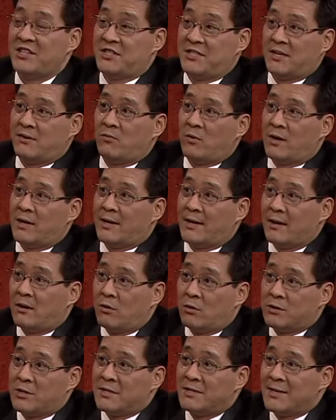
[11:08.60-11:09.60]
just didn't want to get
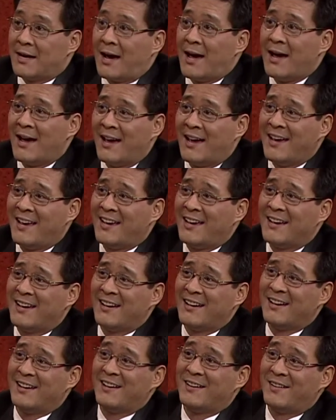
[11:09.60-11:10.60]
old and die.
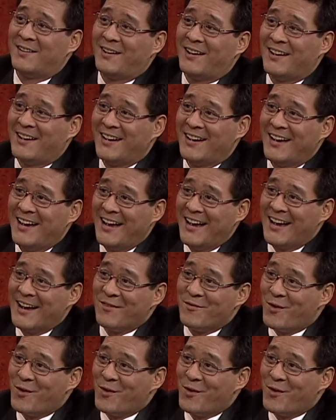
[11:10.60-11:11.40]
well, nobody does.